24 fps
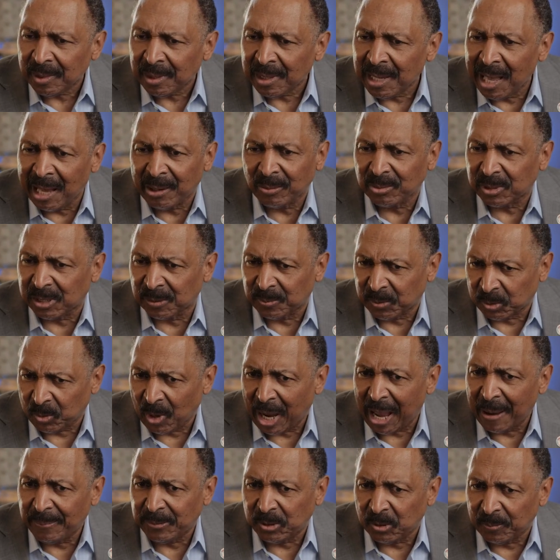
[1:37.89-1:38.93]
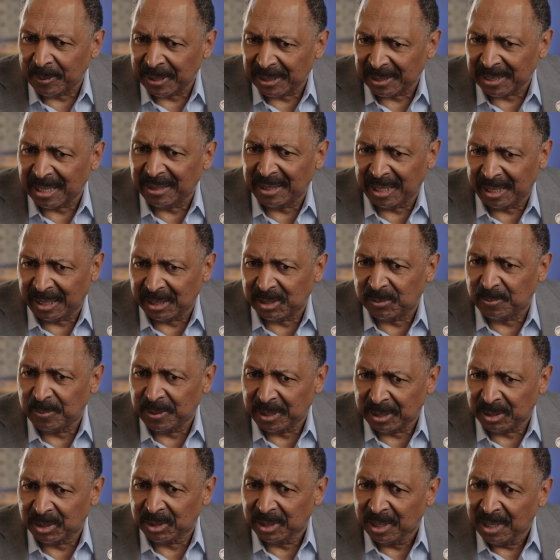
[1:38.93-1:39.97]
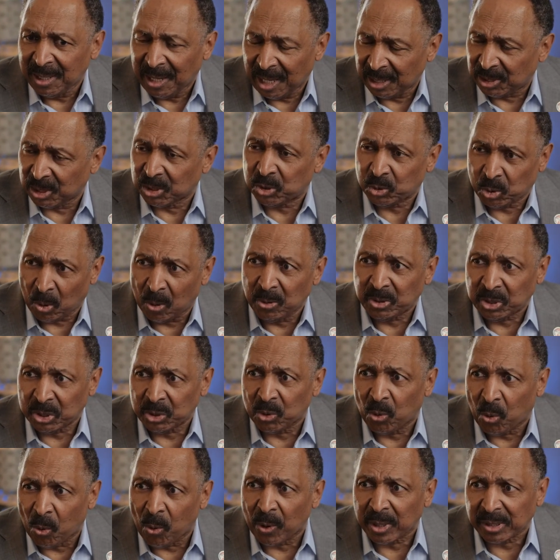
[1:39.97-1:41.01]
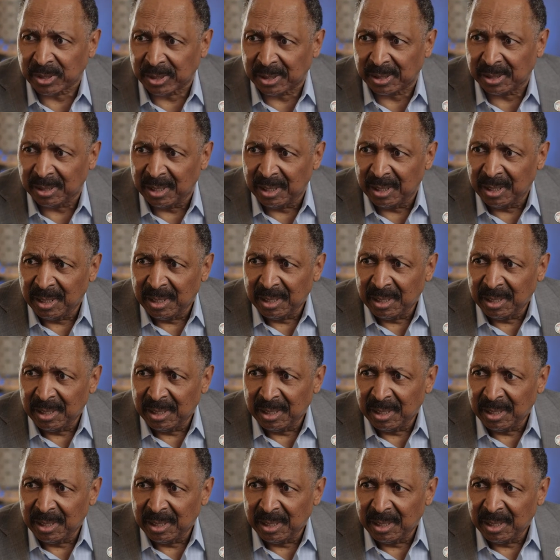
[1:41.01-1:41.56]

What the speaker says: I don't subscribe to, because I think it's a Trojan horse